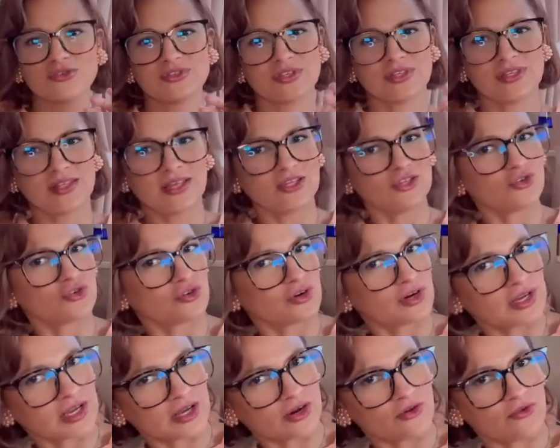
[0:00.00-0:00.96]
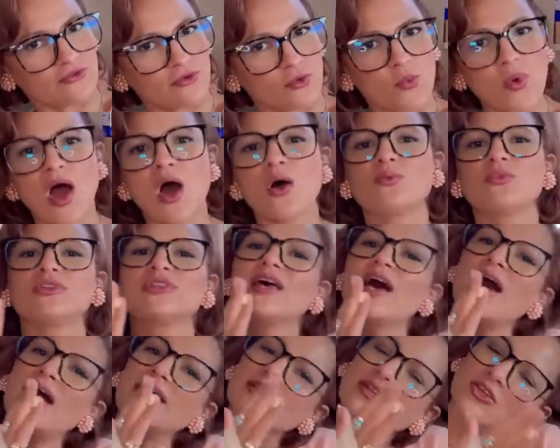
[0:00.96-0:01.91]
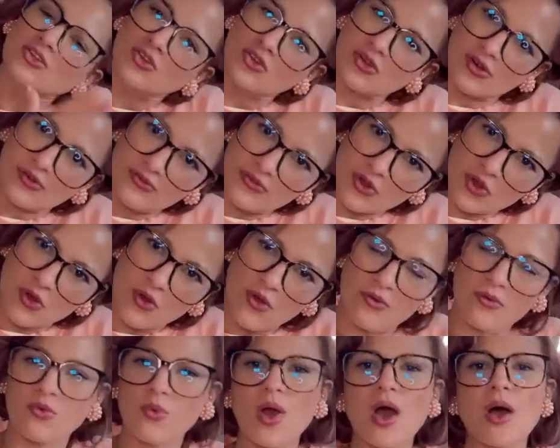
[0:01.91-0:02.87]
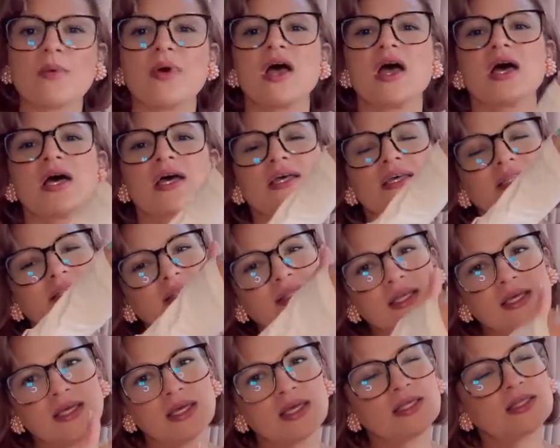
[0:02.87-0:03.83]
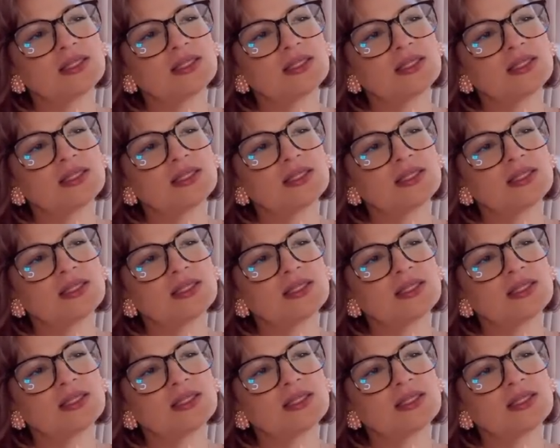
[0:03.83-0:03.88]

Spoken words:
and then you're going to get overwhelmed with that, and then you're going to feel overwhelmed. The